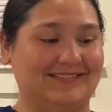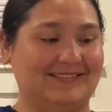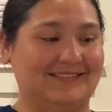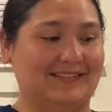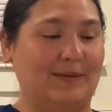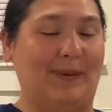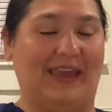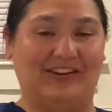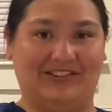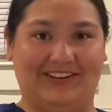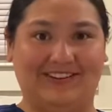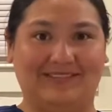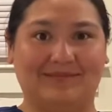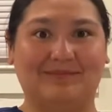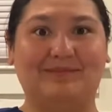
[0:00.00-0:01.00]
the patient
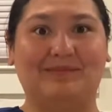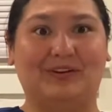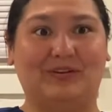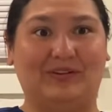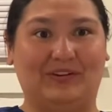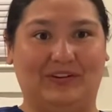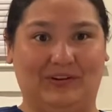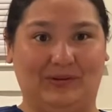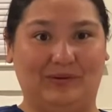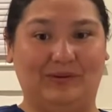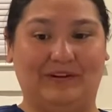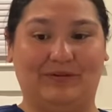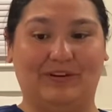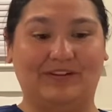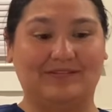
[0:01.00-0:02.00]
using two
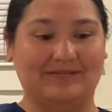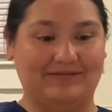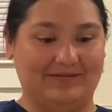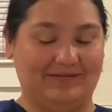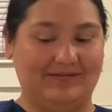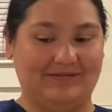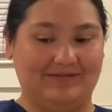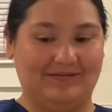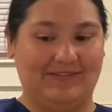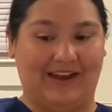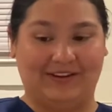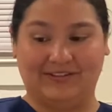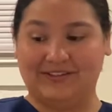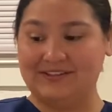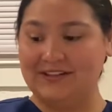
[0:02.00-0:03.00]
different
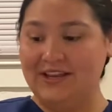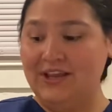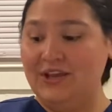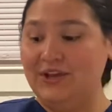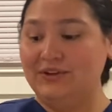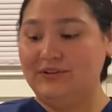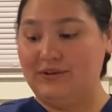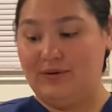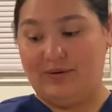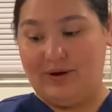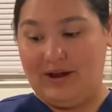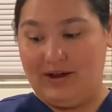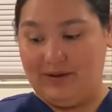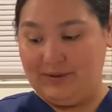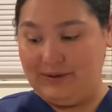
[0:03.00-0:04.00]
factors. So
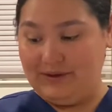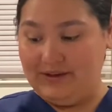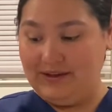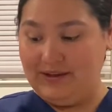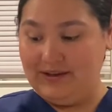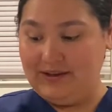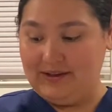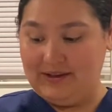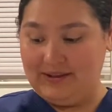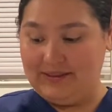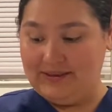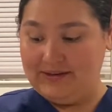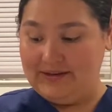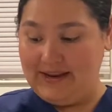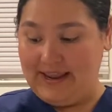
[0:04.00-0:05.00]
I'll look the
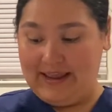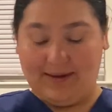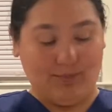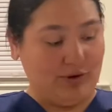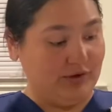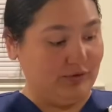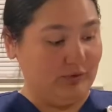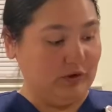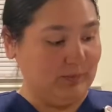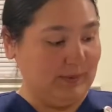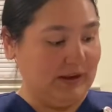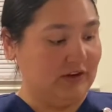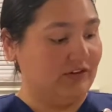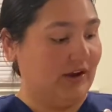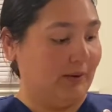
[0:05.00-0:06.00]
name on his
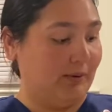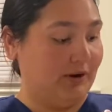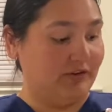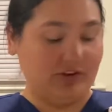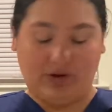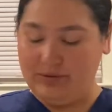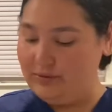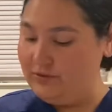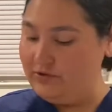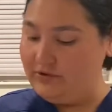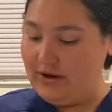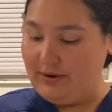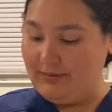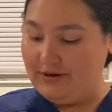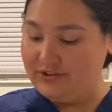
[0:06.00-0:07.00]
wristband, Jaguar Jones,
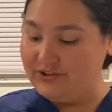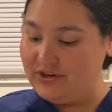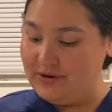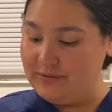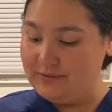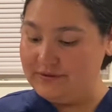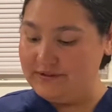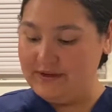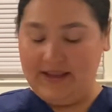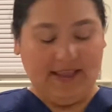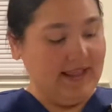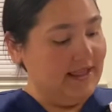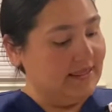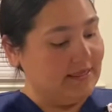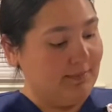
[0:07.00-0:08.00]

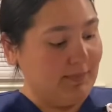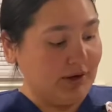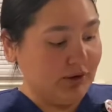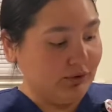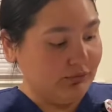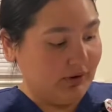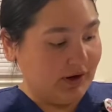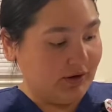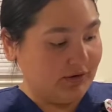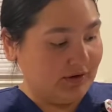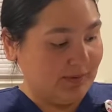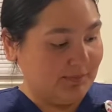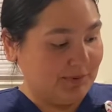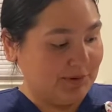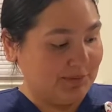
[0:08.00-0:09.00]
the medical record
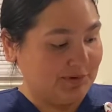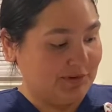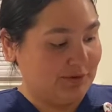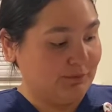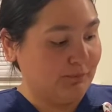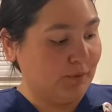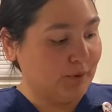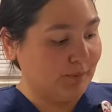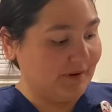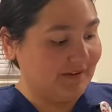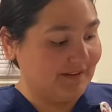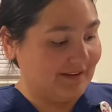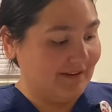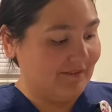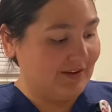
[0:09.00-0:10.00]
number, which is
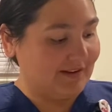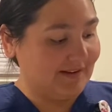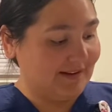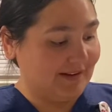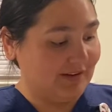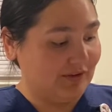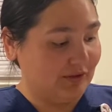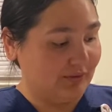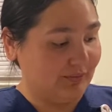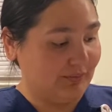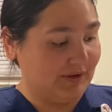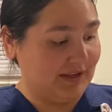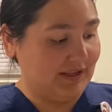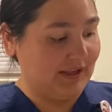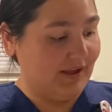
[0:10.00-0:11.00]

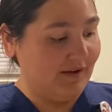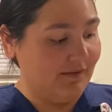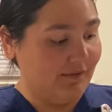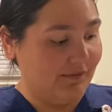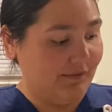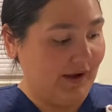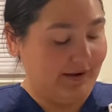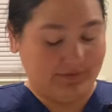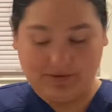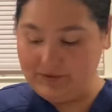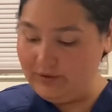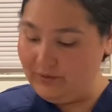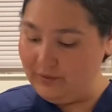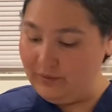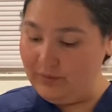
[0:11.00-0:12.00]

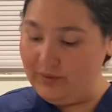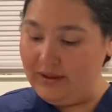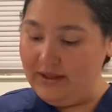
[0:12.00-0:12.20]
4176352,